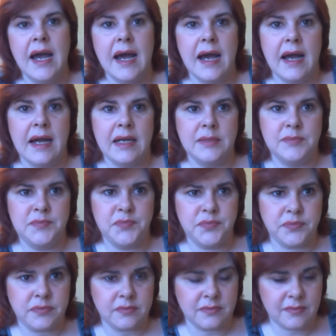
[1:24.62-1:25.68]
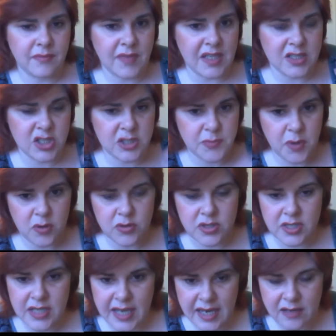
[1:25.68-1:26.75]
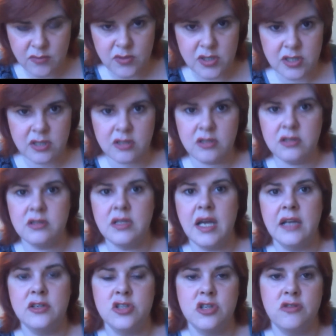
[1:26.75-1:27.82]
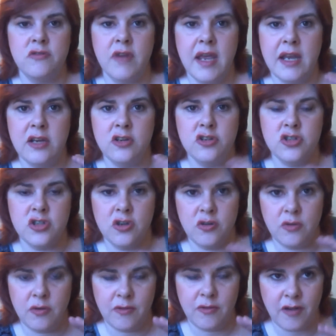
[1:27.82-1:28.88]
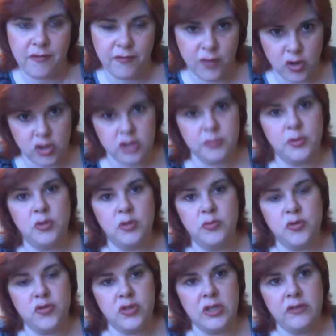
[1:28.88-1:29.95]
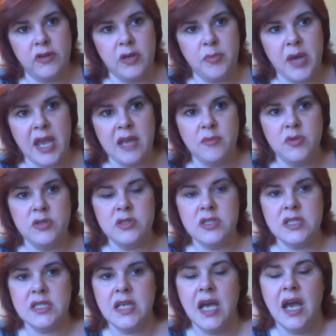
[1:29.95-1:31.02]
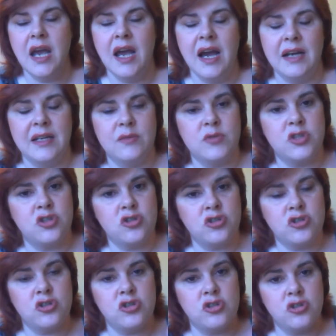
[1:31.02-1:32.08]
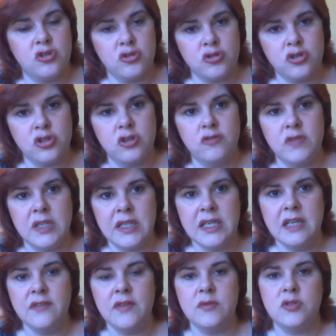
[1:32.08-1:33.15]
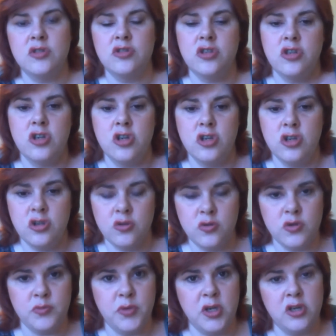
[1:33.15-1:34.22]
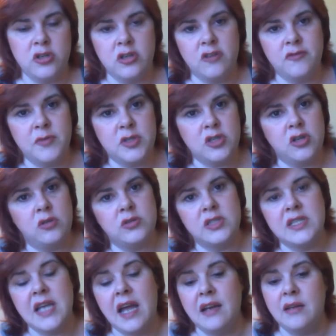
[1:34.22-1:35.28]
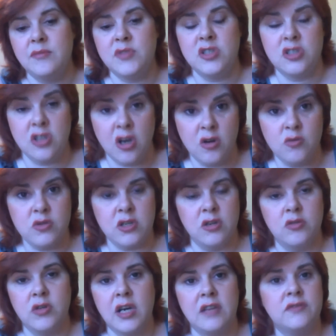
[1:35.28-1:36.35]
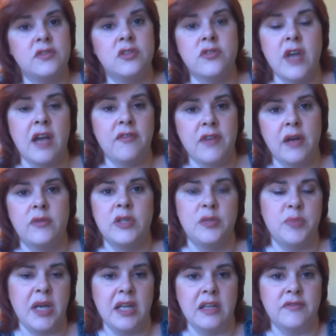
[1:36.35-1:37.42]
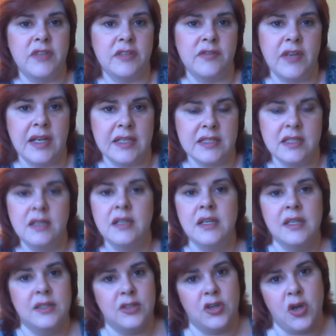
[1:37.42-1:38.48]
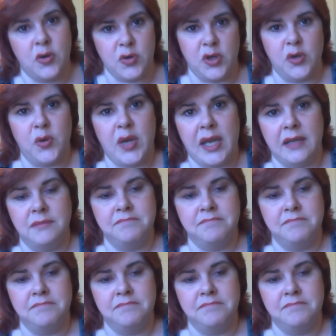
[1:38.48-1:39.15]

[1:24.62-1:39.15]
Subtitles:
She spoke to the council and she arranged affordable monthly repayments. It was just such a relief. It was such a huge burden off my shoulders, and I'm so grateful that I found ebailiffadvice.co.uk.